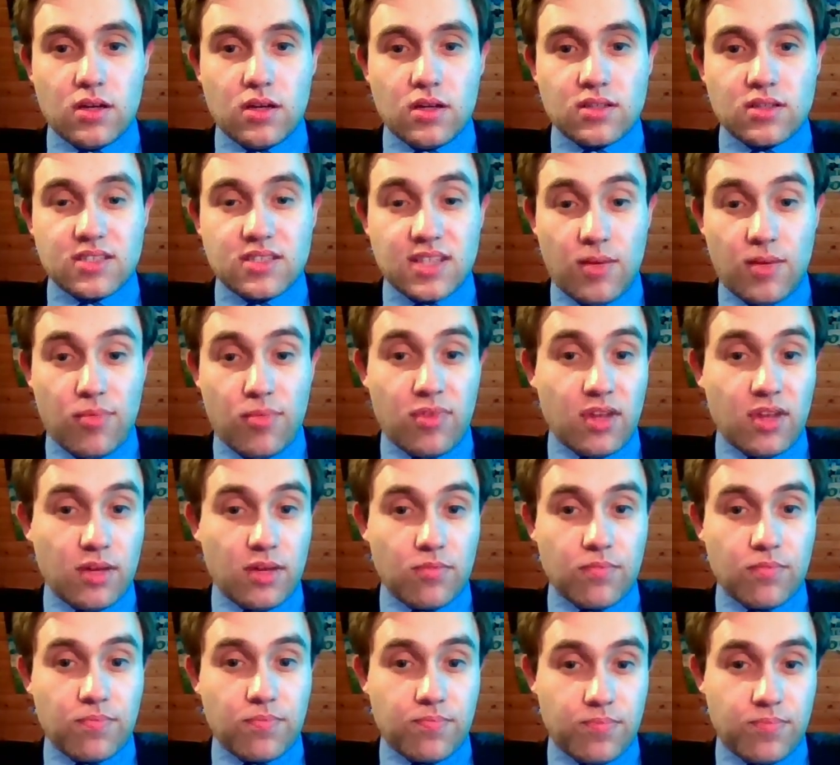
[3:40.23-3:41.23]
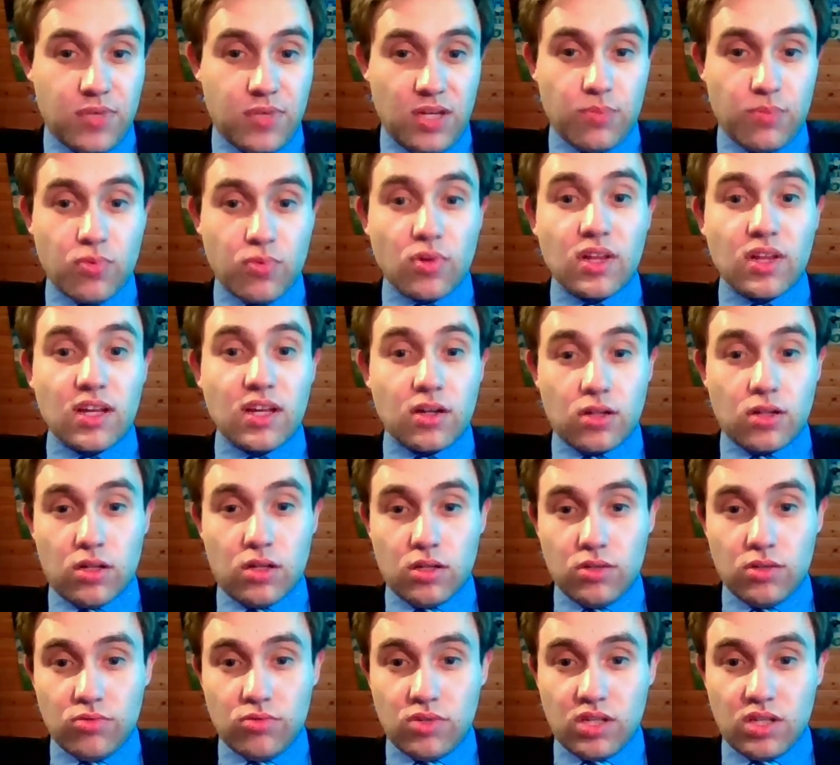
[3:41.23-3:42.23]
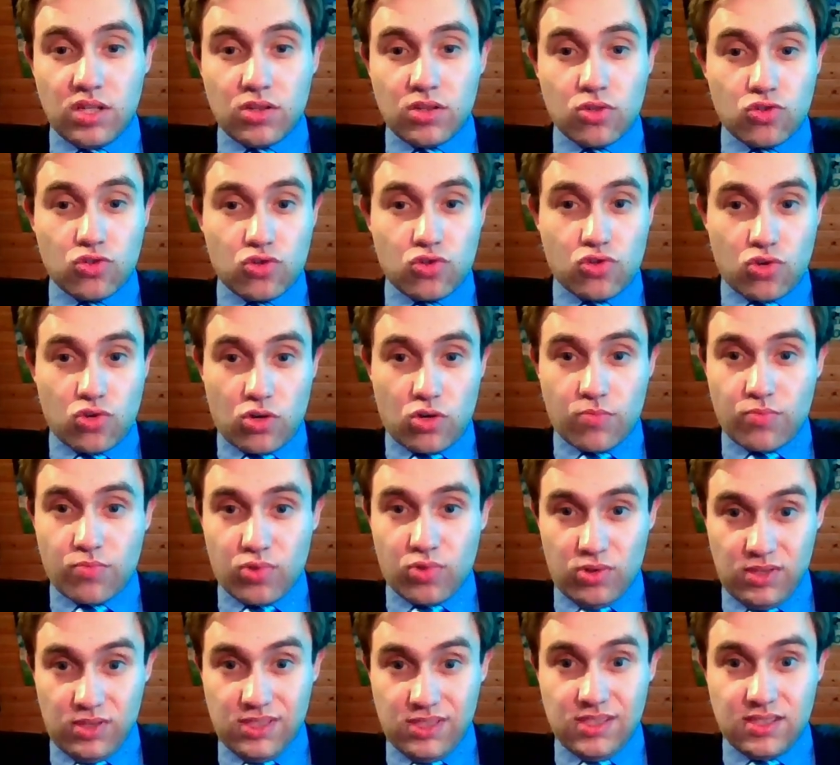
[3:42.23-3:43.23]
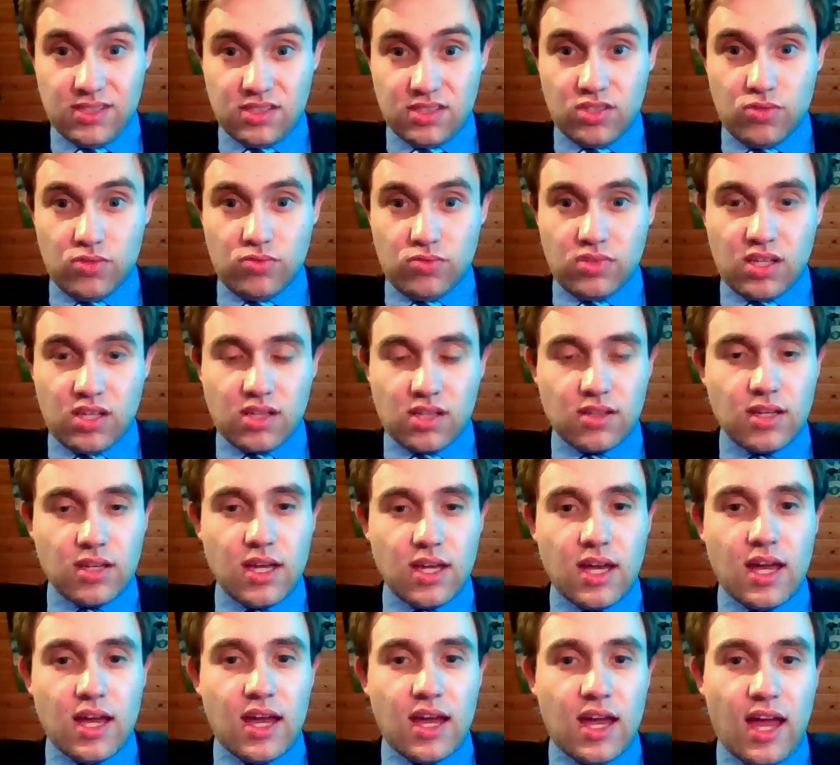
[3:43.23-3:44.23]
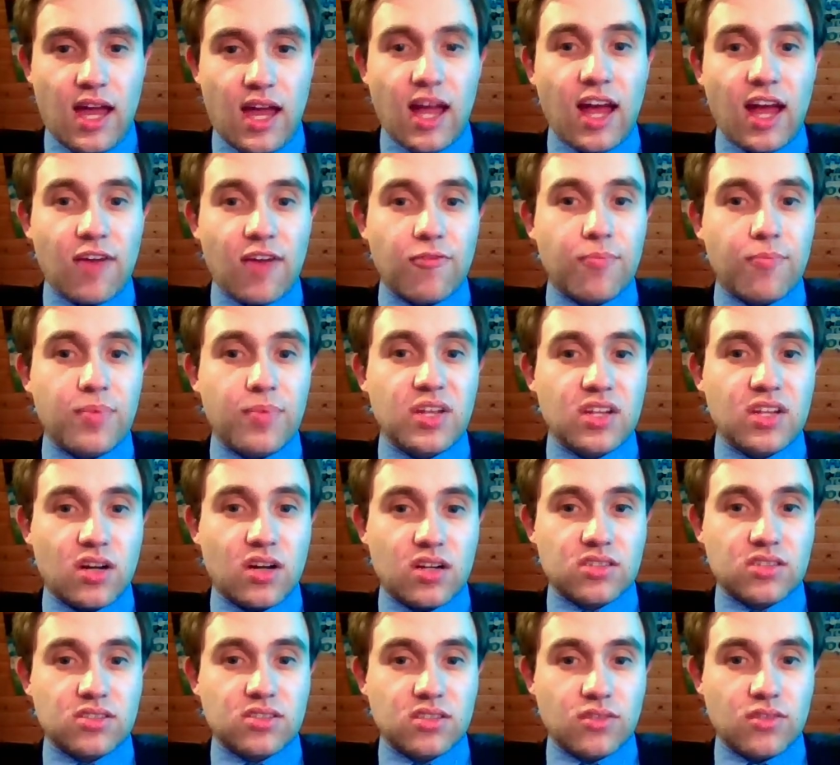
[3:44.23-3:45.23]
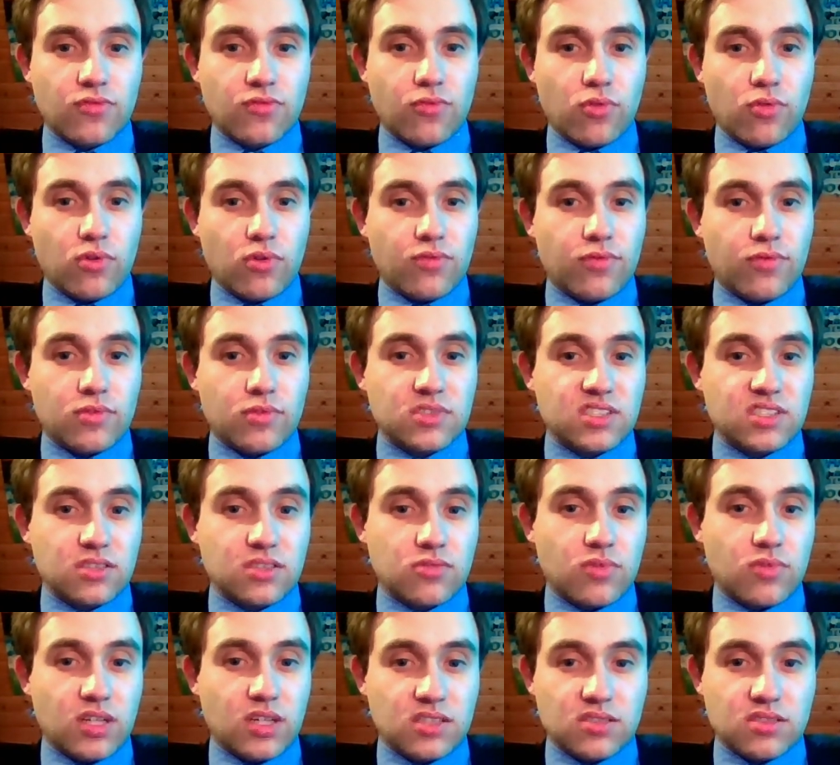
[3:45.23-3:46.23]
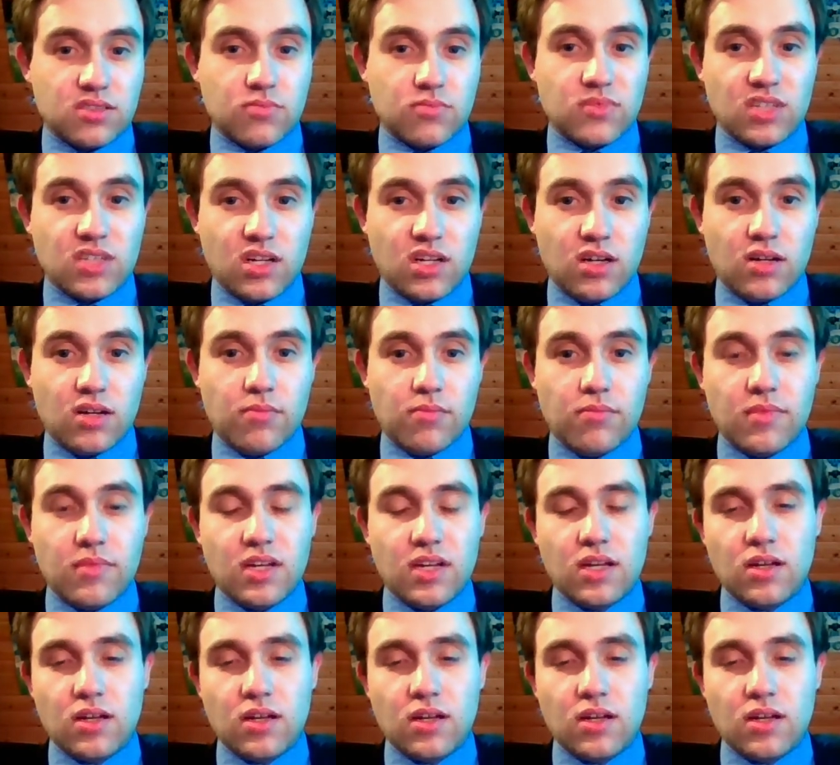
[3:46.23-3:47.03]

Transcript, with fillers: Something people, including the German police union, have been asking for for quite some time.